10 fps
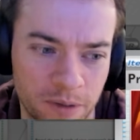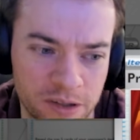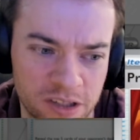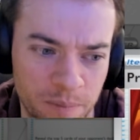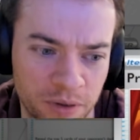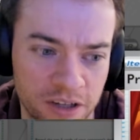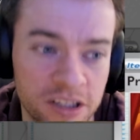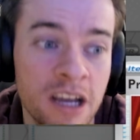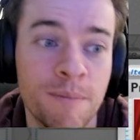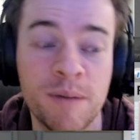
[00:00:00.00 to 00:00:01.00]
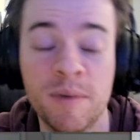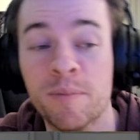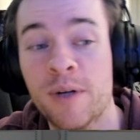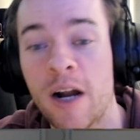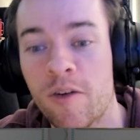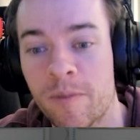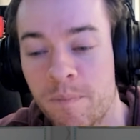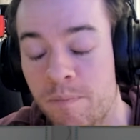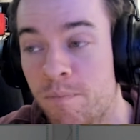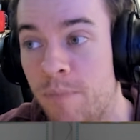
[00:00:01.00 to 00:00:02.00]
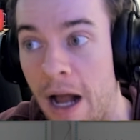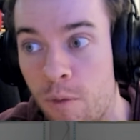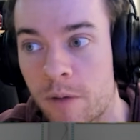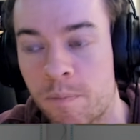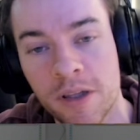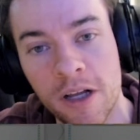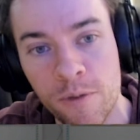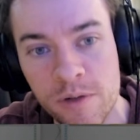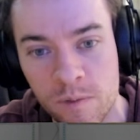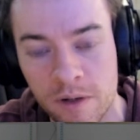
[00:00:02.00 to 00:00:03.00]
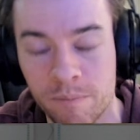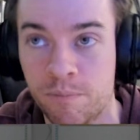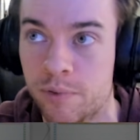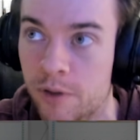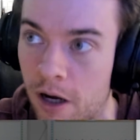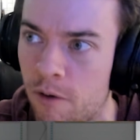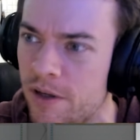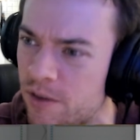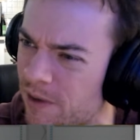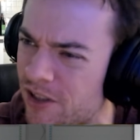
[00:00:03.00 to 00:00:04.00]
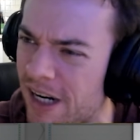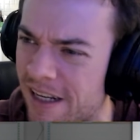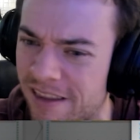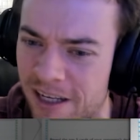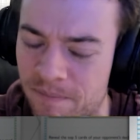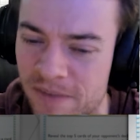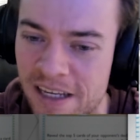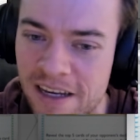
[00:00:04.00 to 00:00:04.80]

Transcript: I was gonna say plus. Premium Power Pro is one-shotting them.